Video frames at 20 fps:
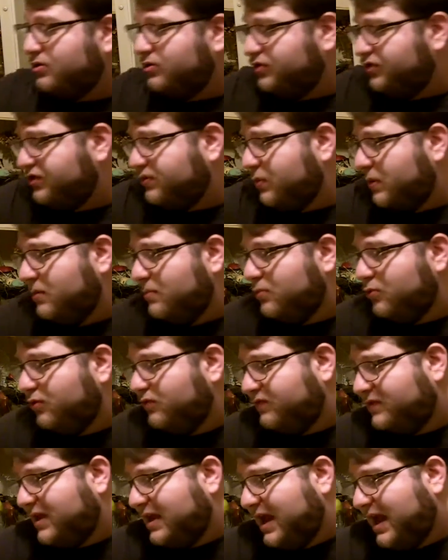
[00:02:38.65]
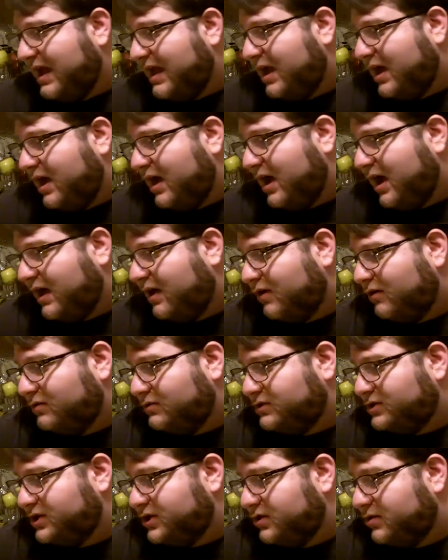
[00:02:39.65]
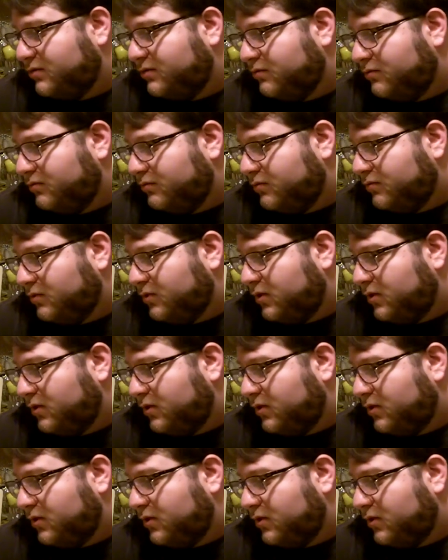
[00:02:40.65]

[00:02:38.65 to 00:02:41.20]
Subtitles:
there's just one booth that I go to.